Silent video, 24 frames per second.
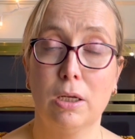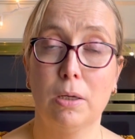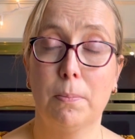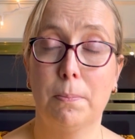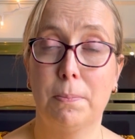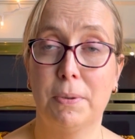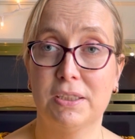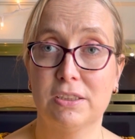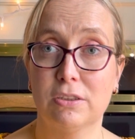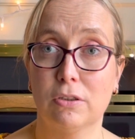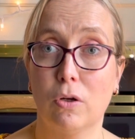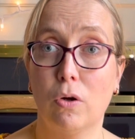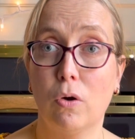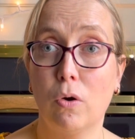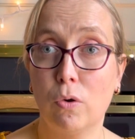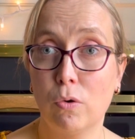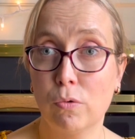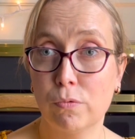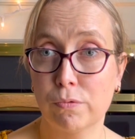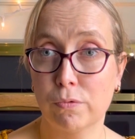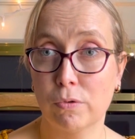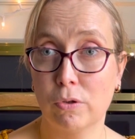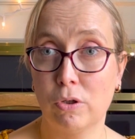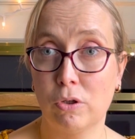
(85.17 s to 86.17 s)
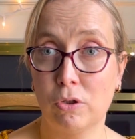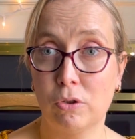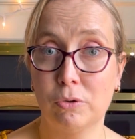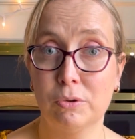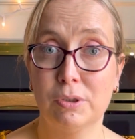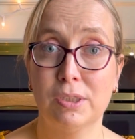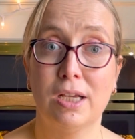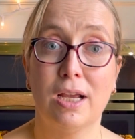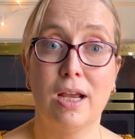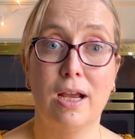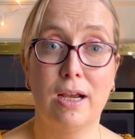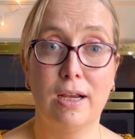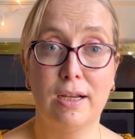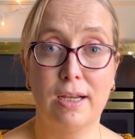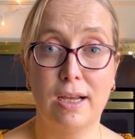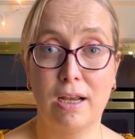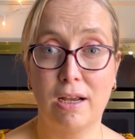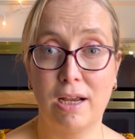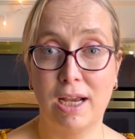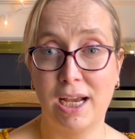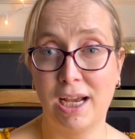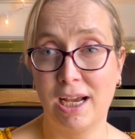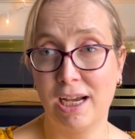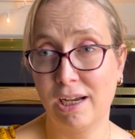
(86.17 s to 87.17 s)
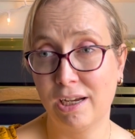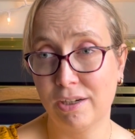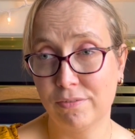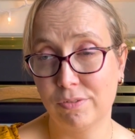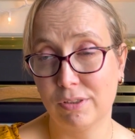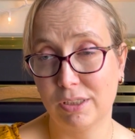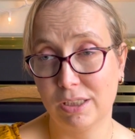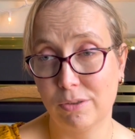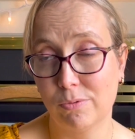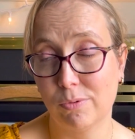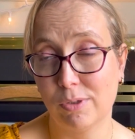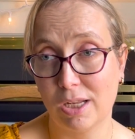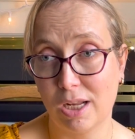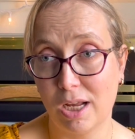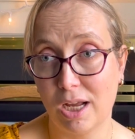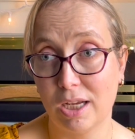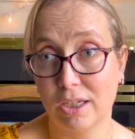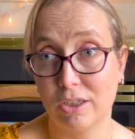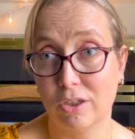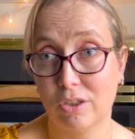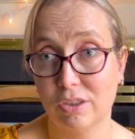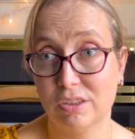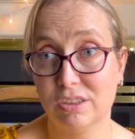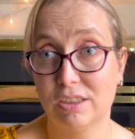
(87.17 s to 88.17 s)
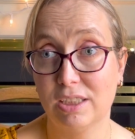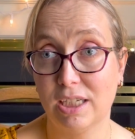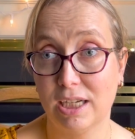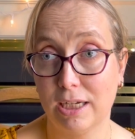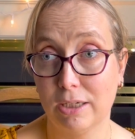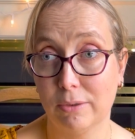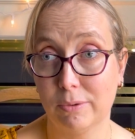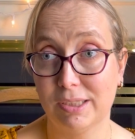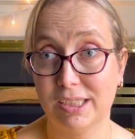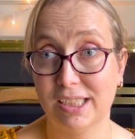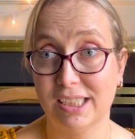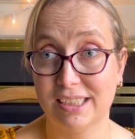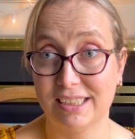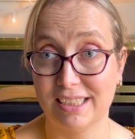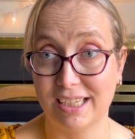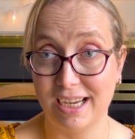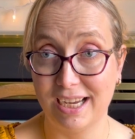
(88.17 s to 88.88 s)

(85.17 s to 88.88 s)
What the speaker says: but overall I heavily rely on dairy and